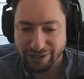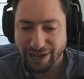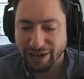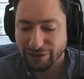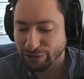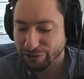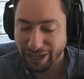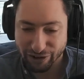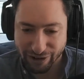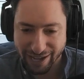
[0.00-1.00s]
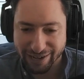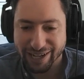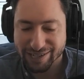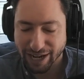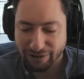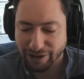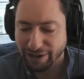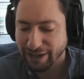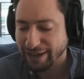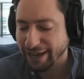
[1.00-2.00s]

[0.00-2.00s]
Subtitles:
the internet, et cetera.